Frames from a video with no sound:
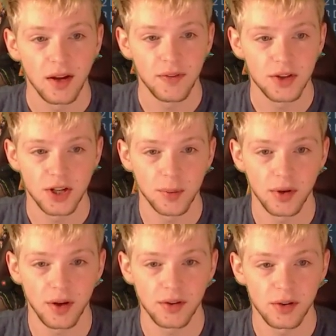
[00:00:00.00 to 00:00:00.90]
if this
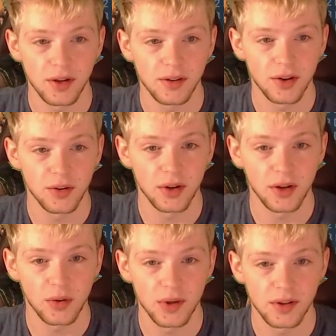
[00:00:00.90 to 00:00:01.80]
champion is under an
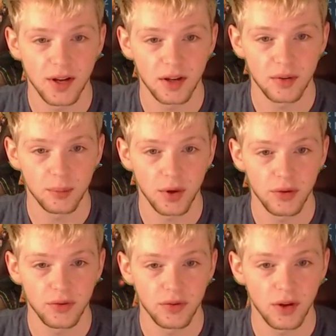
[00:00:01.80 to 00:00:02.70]
increased attack
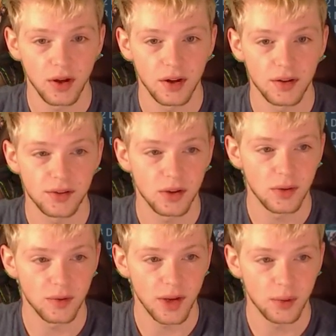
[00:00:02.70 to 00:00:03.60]
buff.
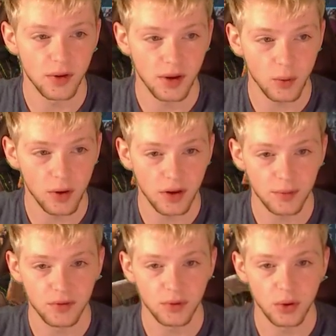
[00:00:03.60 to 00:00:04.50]
So that's what his A1
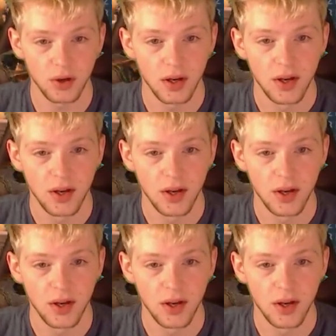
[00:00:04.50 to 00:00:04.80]
comes in for.